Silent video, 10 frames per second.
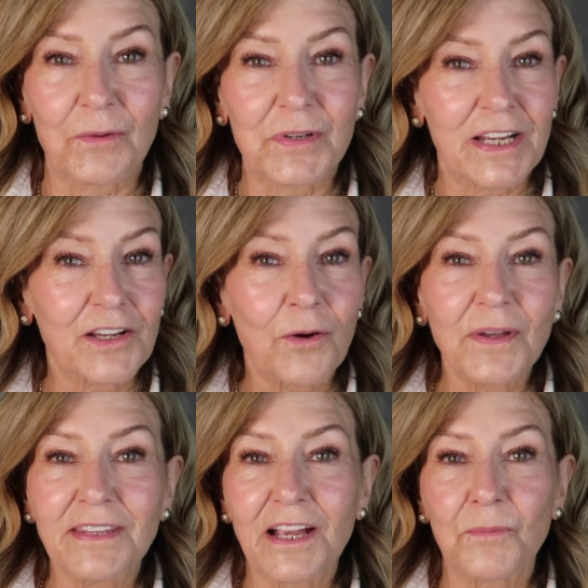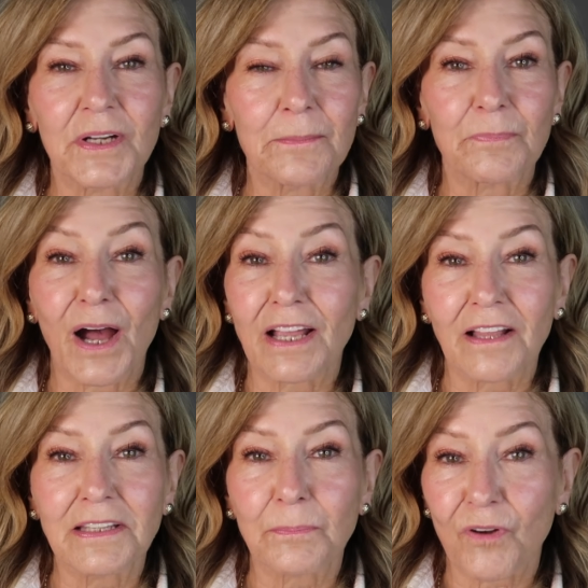We didn't go in there, we didn't pile
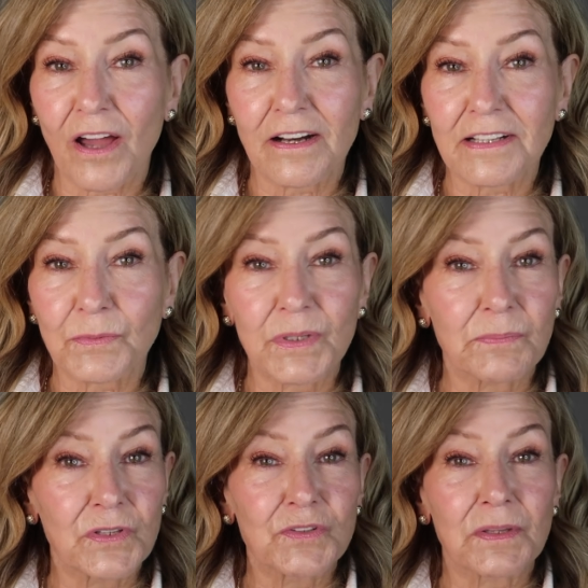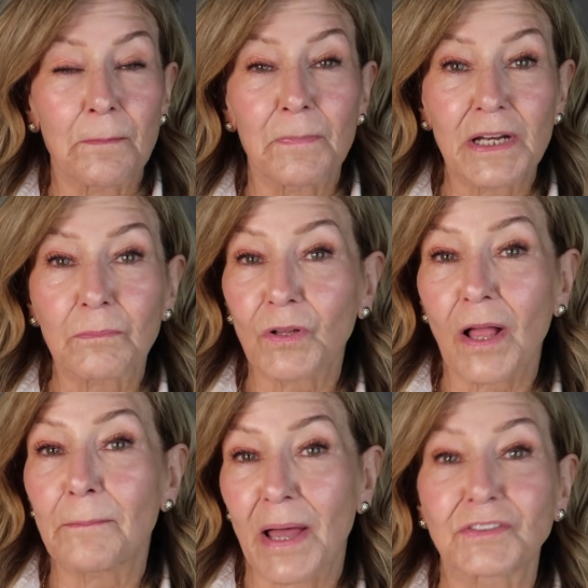on the products. We used a minimal
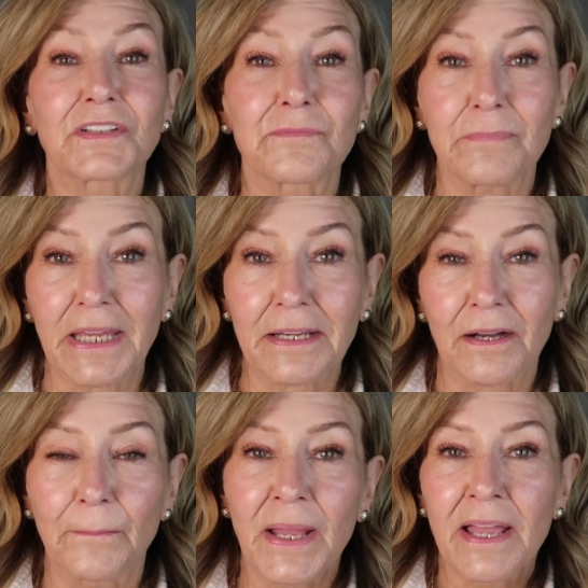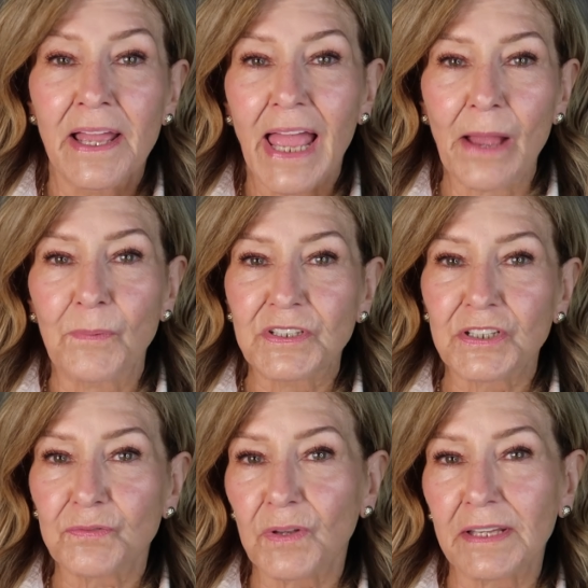amount of makeup, and we
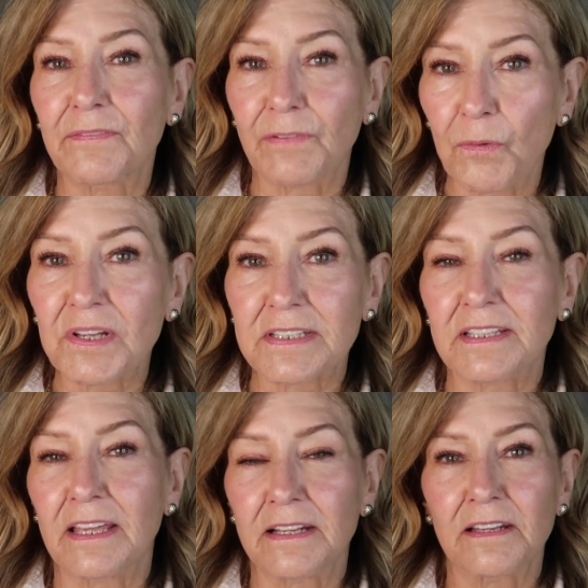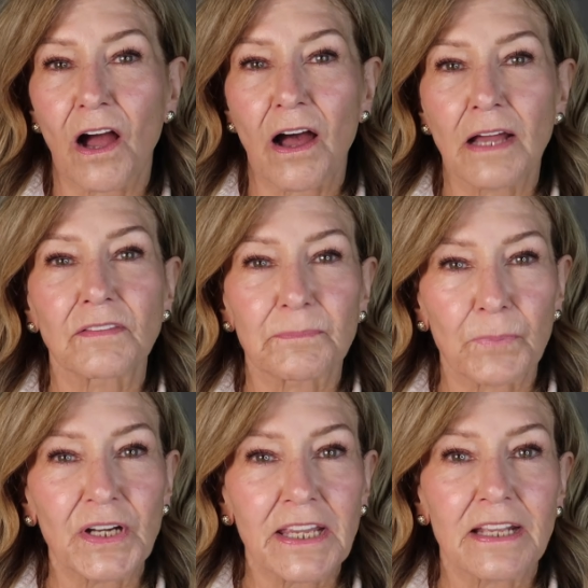just really focused in on
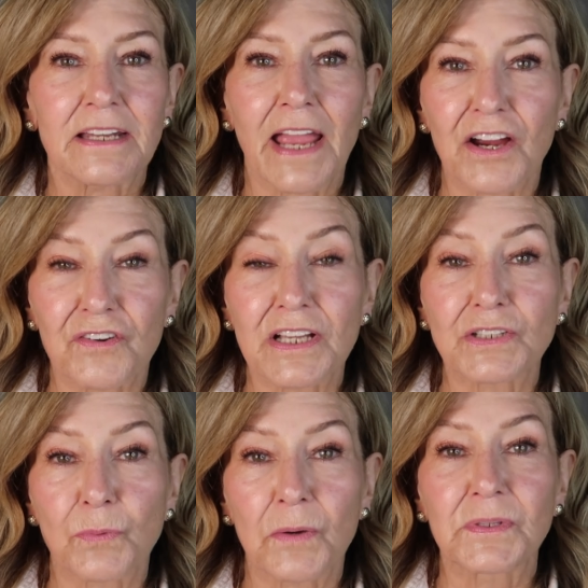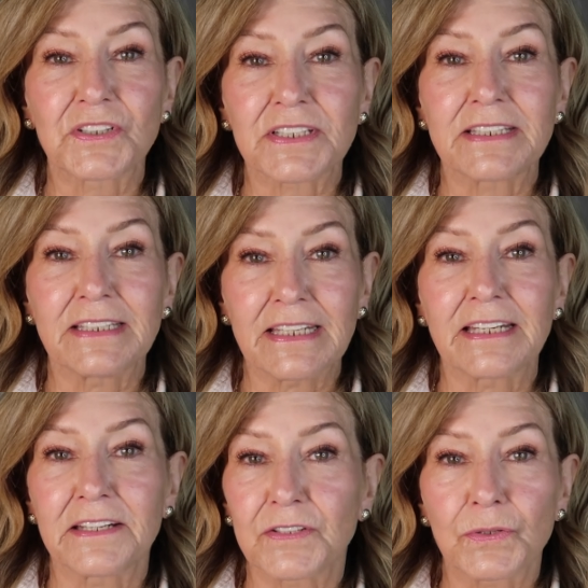putting it in areas where we just
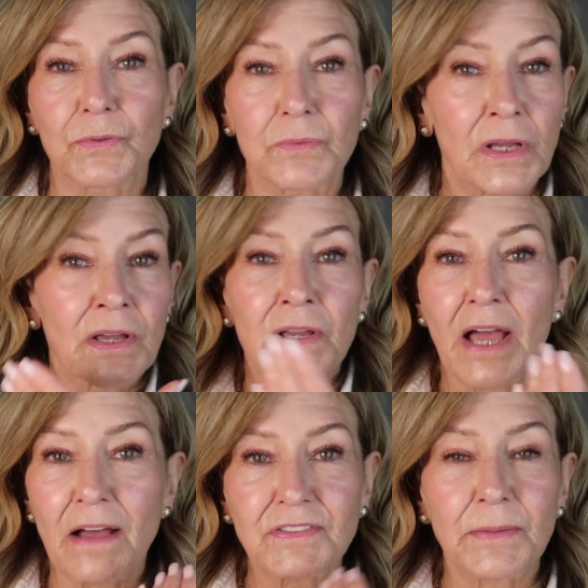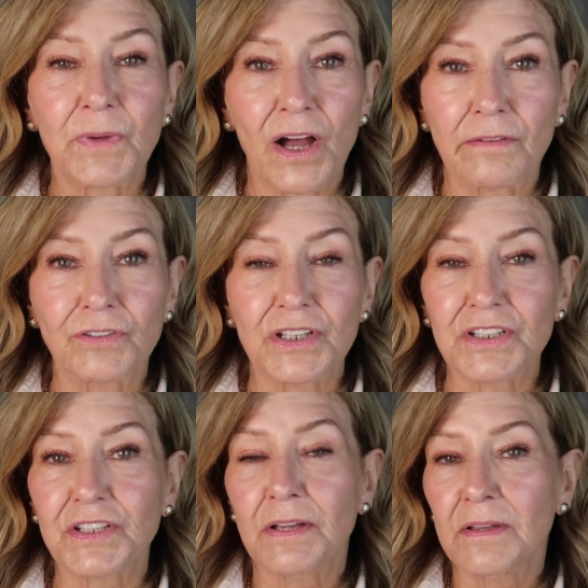needed to have some coverage.